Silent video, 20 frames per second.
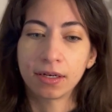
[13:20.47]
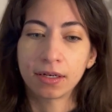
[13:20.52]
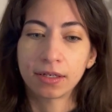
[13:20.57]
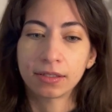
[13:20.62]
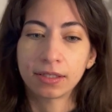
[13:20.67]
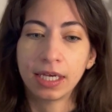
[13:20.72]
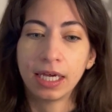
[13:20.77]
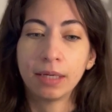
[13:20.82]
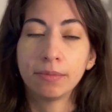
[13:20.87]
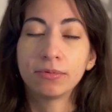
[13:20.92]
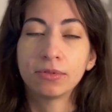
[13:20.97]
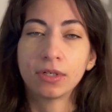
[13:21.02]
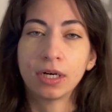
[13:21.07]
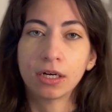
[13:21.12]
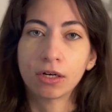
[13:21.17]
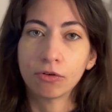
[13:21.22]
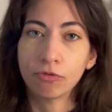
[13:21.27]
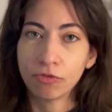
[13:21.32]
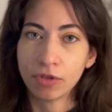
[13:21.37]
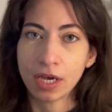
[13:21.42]
keep
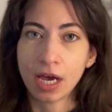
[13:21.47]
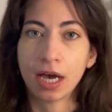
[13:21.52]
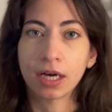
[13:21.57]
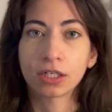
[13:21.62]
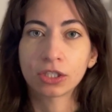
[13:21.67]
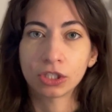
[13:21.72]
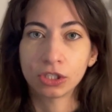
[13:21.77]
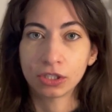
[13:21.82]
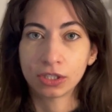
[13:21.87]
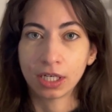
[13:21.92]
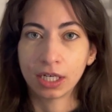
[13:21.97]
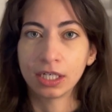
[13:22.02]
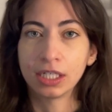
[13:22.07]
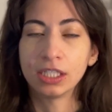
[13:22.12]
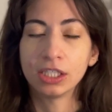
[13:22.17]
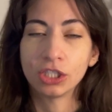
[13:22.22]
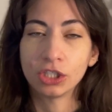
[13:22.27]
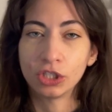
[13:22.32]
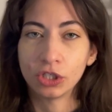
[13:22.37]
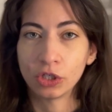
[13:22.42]
track of the actions I
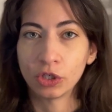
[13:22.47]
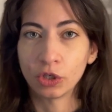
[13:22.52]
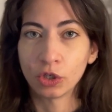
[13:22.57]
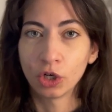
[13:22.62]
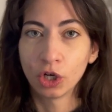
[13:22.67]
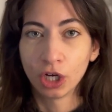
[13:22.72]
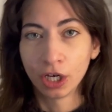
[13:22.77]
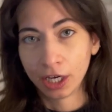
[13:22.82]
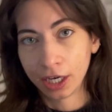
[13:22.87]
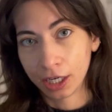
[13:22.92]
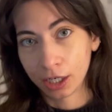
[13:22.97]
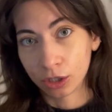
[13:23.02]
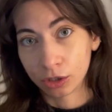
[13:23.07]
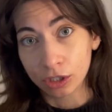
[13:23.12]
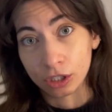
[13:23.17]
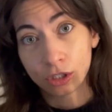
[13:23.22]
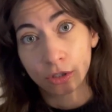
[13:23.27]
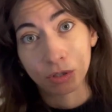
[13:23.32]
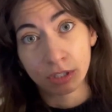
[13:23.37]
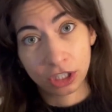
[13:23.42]
need to do in
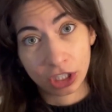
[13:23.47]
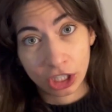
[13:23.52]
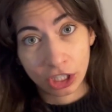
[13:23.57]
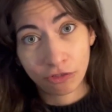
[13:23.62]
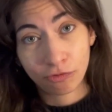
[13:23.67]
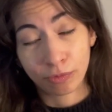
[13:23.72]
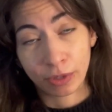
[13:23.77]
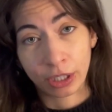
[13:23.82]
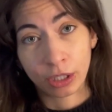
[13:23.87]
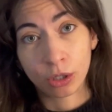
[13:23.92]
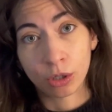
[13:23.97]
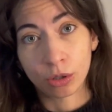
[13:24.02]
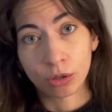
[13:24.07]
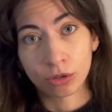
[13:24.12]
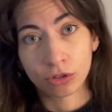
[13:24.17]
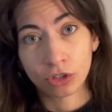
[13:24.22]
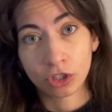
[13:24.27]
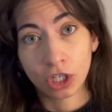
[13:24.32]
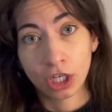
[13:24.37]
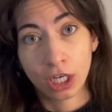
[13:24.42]
order to achieve my
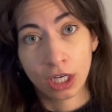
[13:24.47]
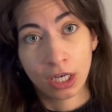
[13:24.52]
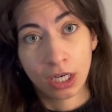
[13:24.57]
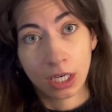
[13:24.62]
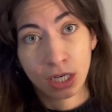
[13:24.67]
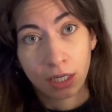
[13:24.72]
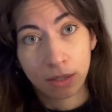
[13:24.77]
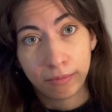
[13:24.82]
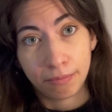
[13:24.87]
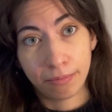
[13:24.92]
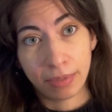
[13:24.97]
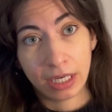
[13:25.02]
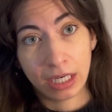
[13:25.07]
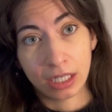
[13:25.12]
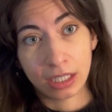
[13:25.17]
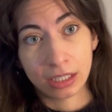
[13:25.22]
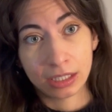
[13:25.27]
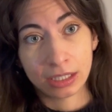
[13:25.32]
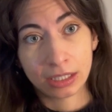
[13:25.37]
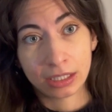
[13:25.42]
goals.
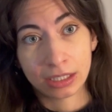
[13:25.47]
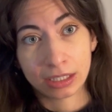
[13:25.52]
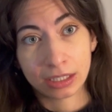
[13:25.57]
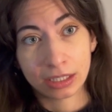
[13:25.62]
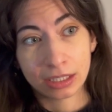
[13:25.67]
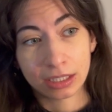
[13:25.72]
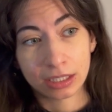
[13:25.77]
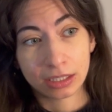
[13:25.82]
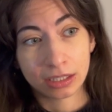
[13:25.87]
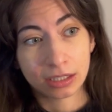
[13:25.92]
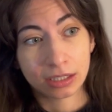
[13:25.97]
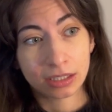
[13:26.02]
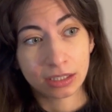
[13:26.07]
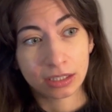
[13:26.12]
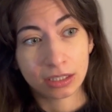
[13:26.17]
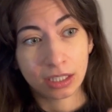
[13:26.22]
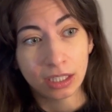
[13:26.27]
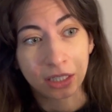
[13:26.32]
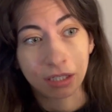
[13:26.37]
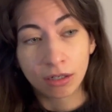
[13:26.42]
Because
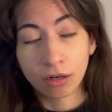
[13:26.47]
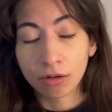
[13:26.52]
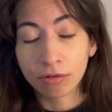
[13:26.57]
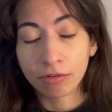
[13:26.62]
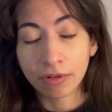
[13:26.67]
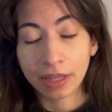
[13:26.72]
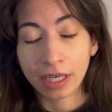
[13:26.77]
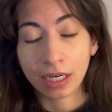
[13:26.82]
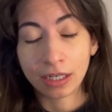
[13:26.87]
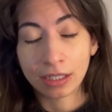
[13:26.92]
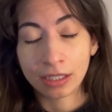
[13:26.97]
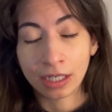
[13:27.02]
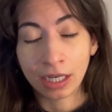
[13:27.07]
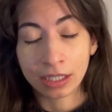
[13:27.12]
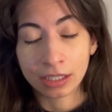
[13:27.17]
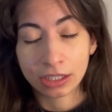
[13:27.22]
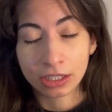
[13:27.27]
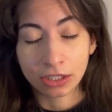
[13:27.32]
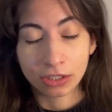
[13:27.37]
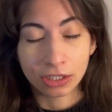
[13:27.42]
a goal without an
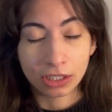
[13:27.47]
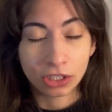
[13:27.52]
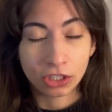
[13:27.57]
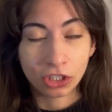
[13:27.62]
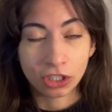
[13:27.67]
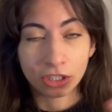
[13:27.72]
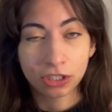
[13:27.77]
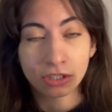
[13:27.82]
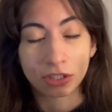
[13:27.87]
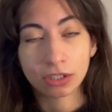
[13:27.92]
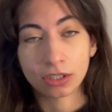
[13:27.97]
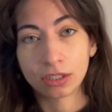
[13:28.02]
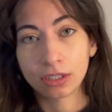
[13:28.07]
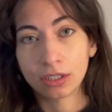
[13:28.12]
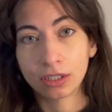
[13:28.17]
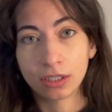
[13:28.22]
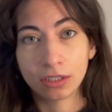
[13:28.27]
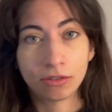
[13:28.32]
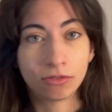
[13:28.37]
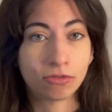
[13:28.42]
action is just
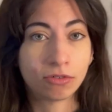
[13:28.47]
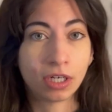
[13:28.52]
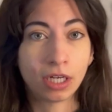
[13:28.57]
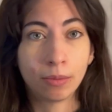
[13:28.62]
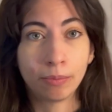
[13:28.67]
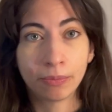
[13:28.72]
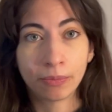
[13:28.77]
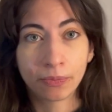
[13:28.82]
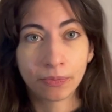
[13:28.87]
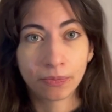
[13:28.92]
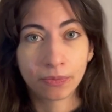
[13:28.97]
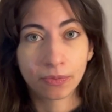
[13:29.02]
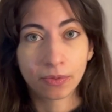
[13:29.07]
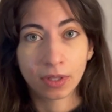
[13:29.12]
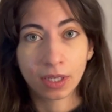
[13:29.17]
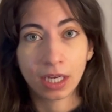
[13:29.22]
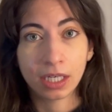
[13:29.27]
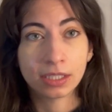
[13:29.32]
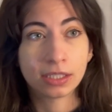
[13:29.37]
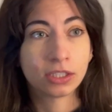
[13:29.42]
a dream.
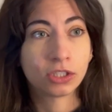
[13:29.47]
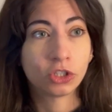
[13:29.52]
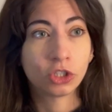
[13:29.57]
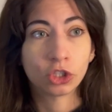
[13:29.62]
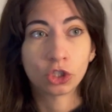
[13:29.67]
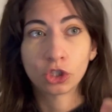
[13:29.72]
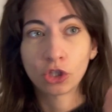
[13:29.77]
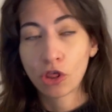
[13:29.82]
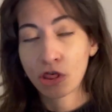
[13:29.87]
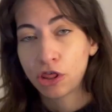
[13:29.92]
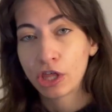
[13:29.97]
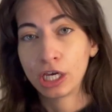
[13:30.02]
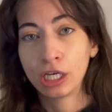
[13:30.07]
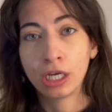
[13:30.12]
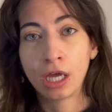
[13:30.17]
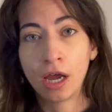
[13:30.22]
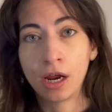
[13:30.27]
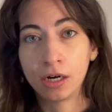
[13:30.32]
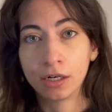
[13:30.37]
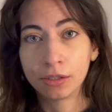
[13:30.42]
It's just thin
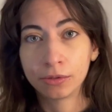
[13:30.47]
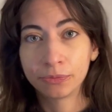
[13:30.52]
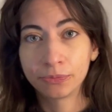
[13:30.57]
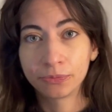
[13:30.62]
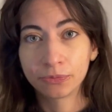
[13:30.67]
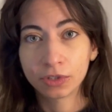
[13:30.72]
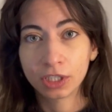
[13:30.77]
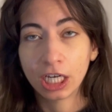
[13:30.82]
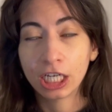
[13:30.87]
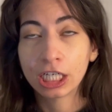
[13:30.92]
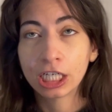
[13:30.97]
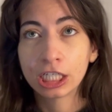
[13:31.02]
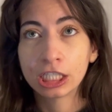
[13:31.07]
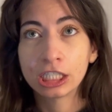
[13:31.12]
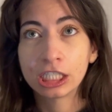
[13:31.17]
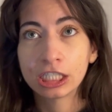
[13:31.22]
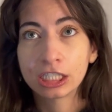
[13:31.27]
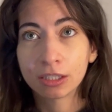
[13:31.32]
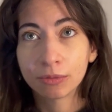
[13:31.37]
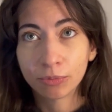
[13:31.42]
air. It can
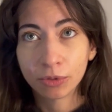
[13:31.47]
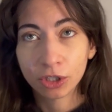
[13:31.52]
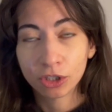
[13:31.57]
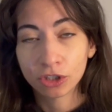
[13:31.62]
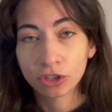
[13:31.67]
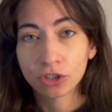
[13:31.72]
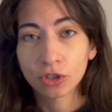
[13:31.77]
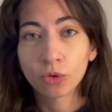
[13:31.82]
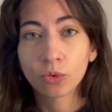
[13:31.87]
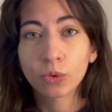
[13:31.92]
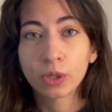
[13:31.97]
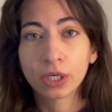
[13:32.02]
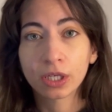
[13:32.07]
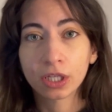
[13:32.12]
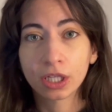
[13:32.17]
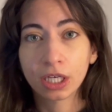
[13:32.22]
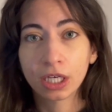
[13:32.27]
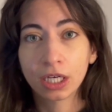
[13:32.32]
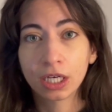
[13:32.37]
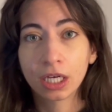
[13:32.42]
disappear so
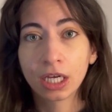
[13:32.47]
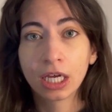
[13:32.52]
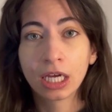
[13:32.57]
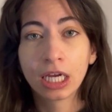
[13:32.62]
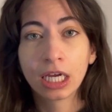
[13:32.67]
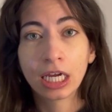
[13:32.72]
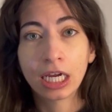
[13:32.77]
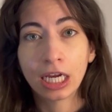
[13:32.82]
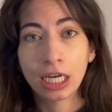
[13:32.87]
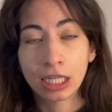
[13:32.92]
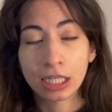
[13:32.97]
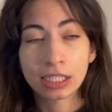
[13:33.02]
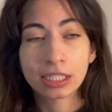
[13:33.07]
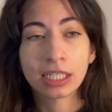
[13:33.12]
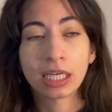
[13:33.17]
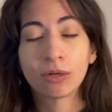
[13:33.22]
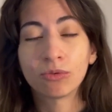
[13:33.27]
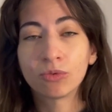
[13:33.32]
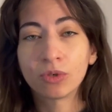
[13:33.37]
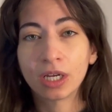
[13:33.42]
quickly in the
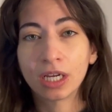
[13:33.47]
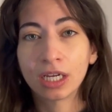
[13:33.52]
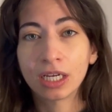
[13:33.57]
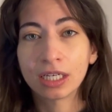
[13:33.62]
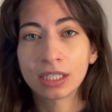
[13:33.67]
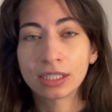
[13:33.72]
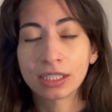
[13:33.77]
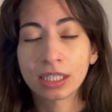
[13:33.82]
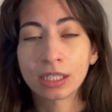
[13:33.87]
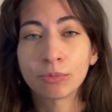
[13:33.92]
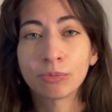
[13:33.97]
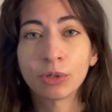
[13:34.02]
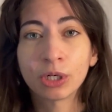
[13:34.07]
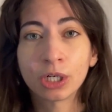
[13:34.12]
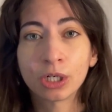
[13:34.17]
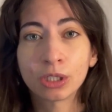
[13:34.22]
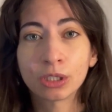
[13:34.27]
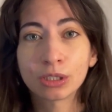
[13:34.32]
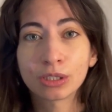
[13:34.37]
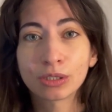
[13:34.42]
same way as it
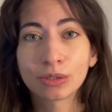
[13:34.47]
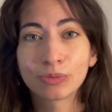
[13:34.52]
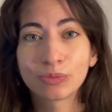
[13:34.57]
appeared.